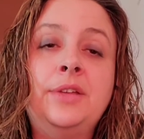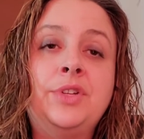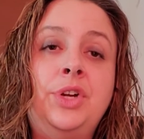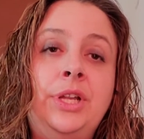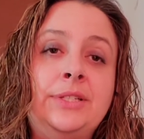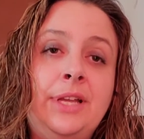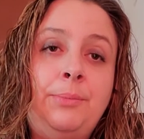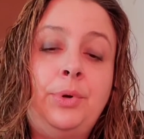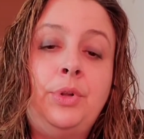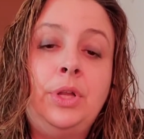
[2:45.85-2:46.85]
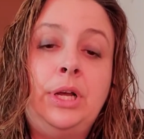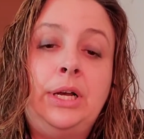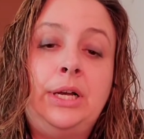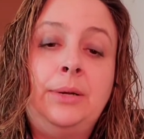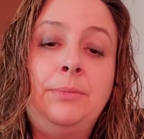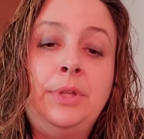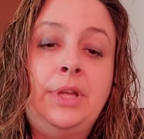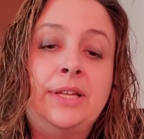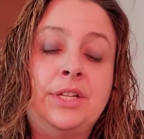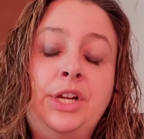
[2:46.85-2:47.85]
is a good example
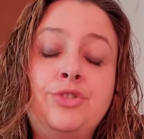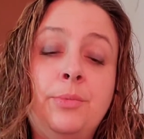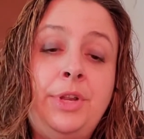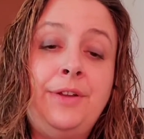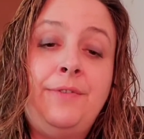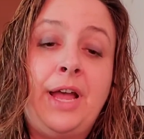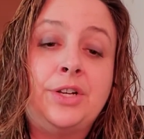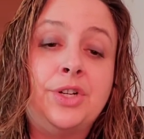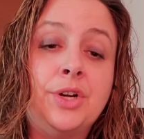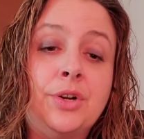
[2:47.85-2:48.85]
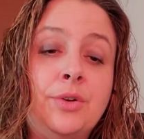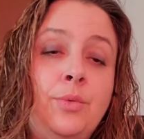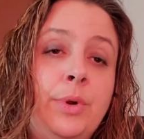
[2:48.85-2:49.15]
as a contributing factor.